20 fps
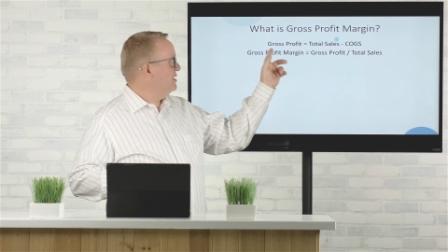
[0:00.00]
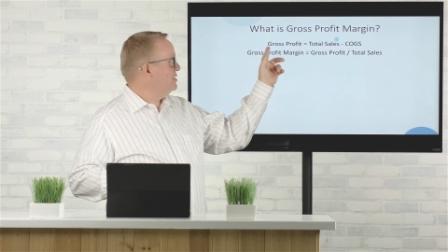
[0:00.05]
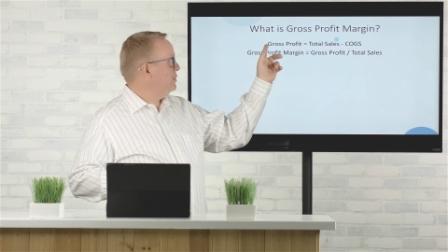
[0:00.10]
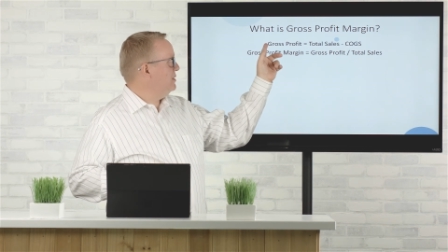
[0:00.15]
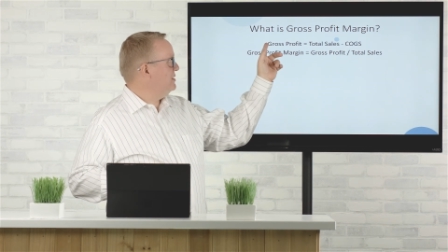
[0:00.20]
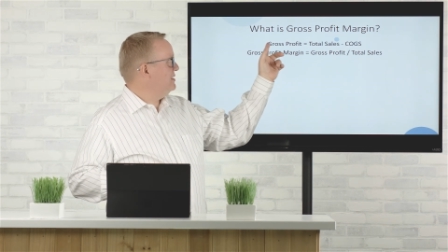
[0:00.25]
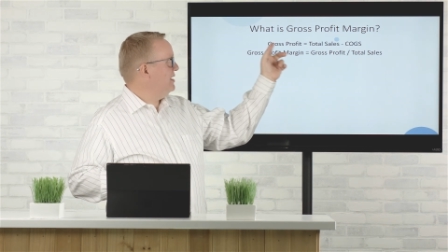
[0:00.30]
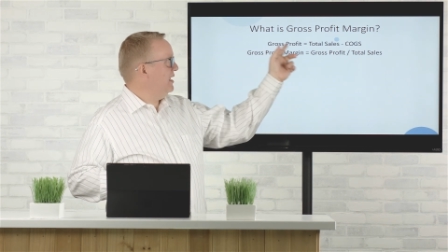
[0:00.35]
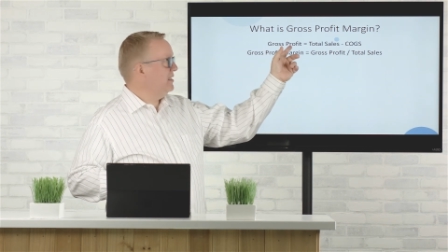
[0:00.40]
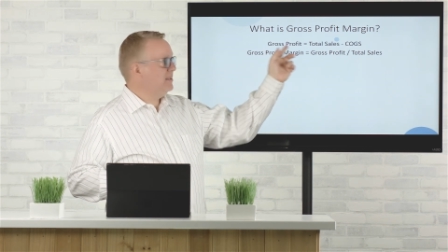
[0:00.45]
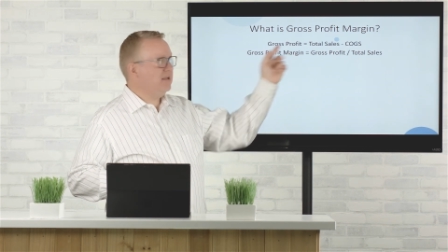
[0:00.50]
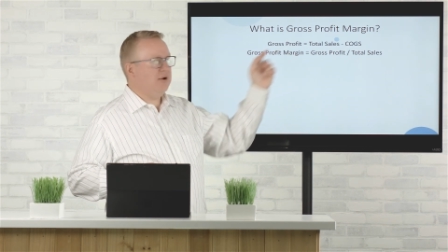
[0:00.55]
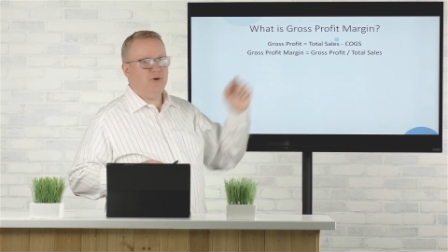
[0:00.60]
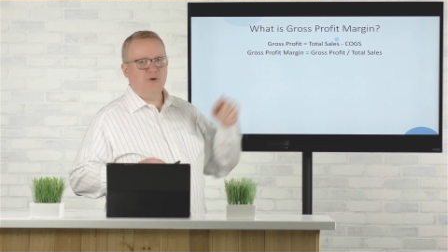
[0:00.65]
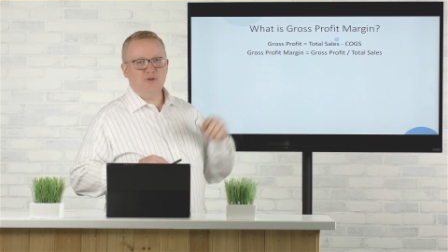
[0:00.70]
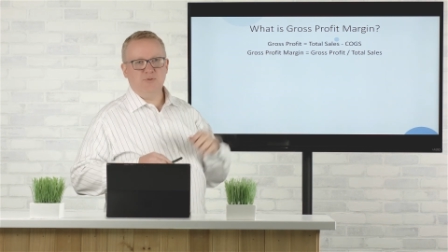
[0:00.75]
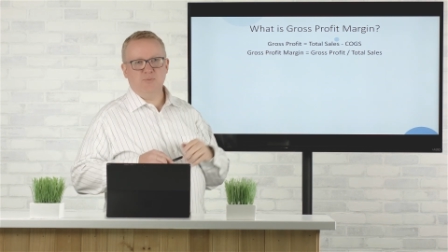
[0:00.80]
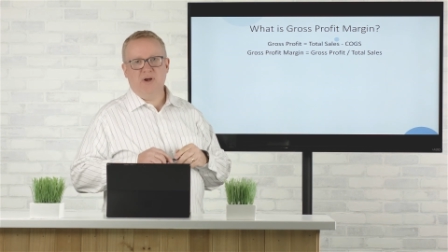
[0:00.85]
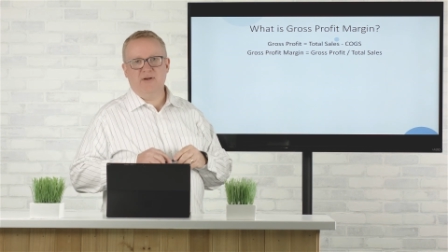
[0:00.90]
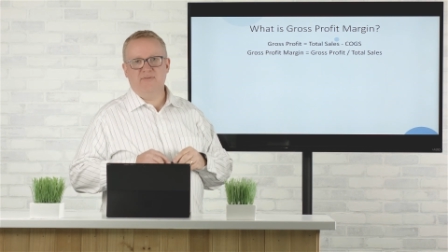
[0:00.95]
is we take the
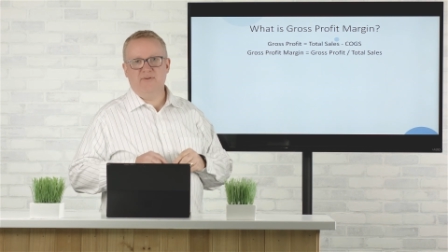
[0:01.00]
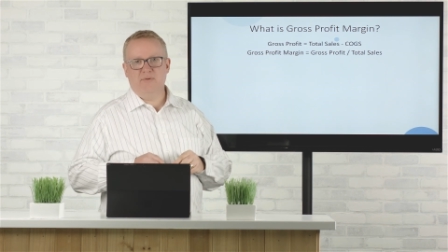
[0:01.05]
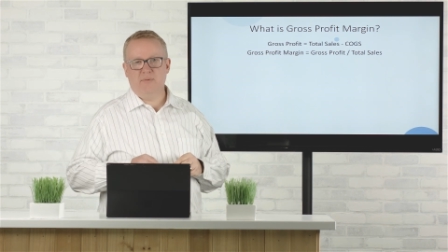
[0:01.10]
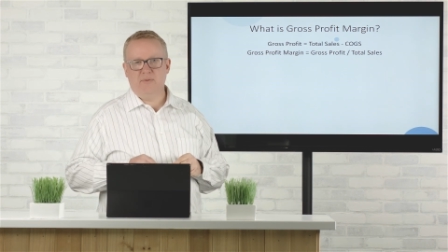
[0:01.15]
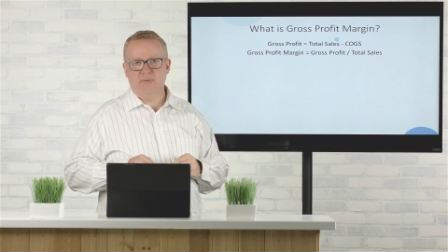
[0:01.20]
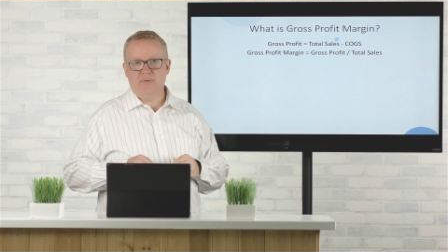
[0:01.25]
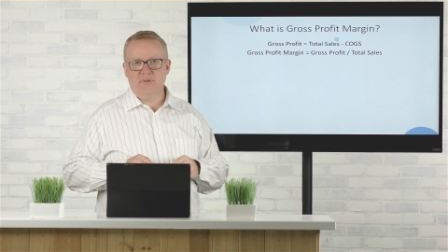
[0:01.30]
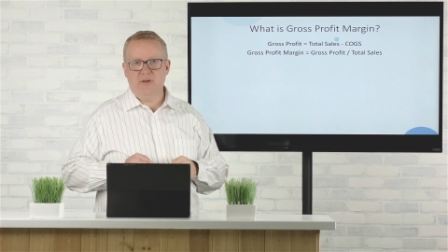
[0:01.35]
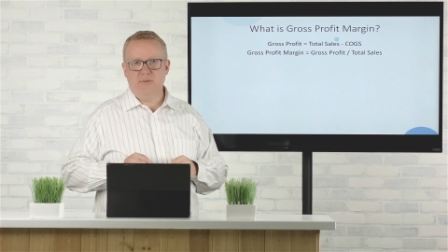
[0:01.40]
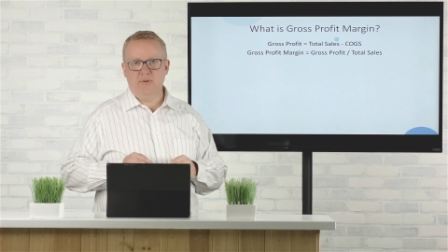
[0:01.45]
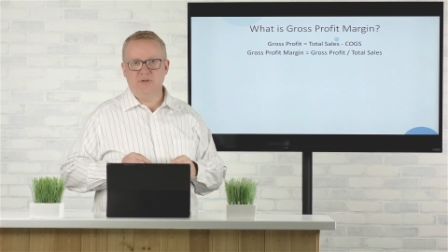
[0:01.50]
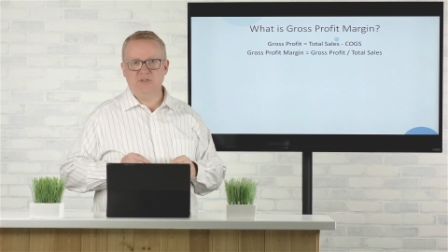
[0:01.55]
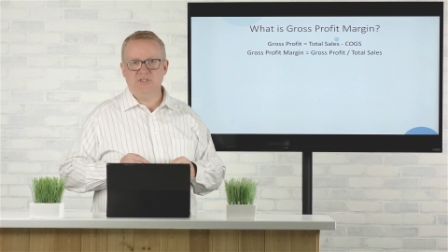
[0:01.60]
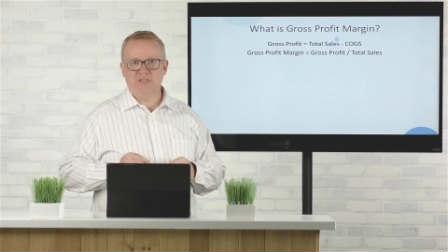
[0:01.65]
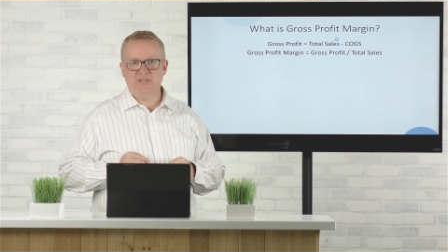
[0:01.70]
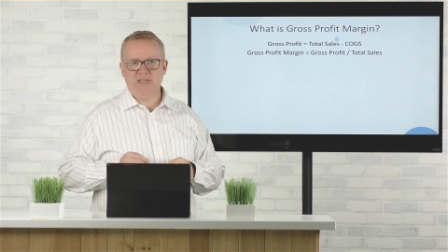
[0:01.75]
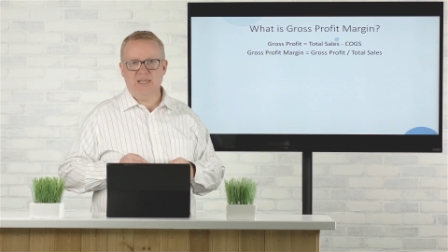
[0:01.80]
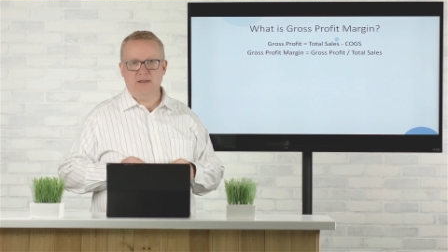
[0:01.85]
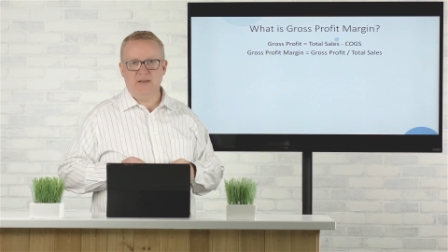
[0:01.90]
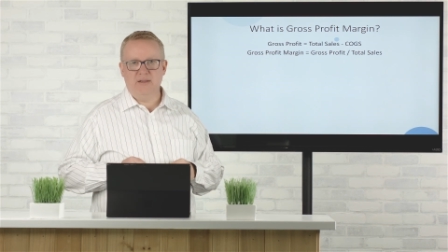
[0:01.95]
gross profit that we
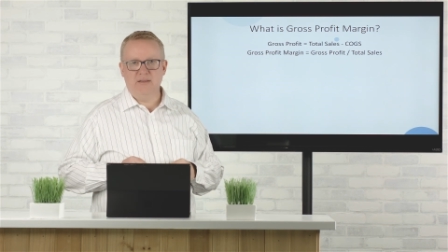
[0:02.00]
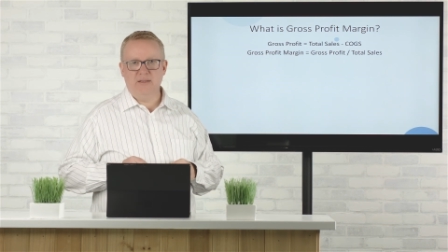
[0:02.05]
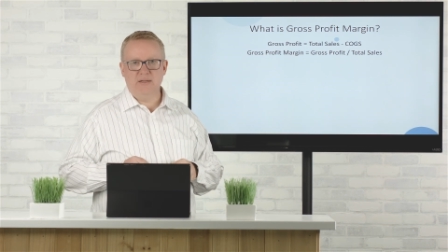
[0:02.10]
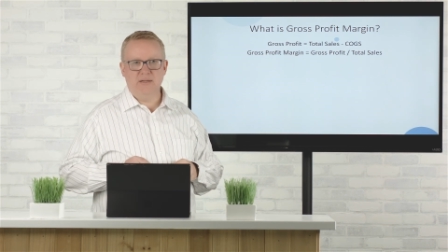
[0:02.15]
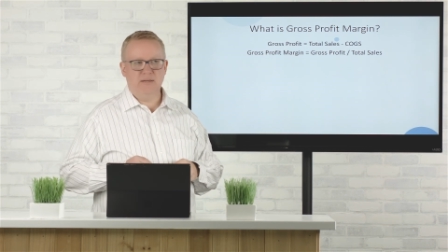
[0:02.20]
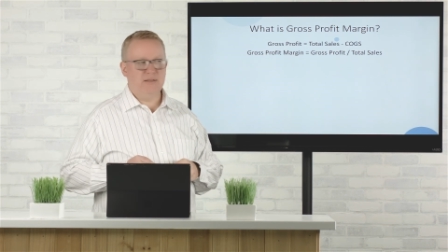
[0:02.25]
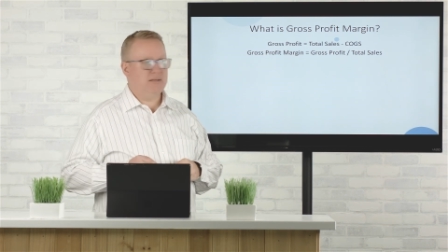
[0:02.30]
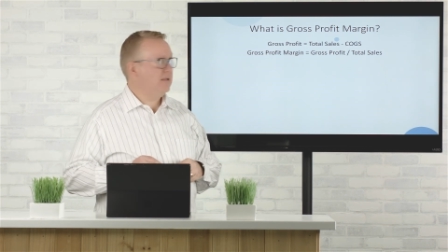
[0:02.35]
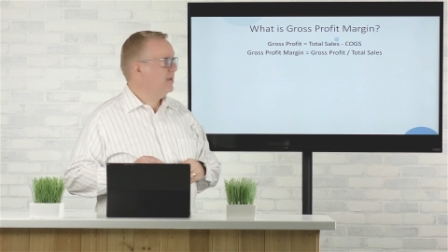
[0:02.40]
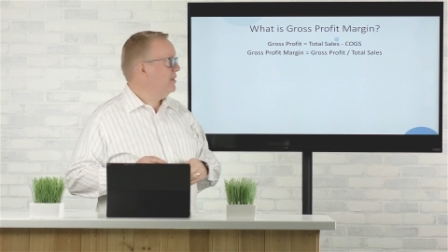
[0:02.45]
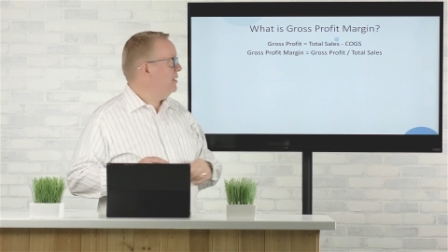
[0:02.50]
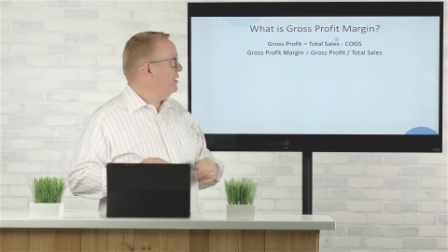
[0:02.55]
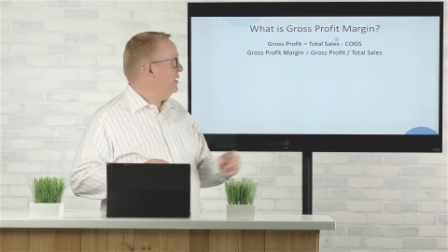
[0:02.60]
just calculated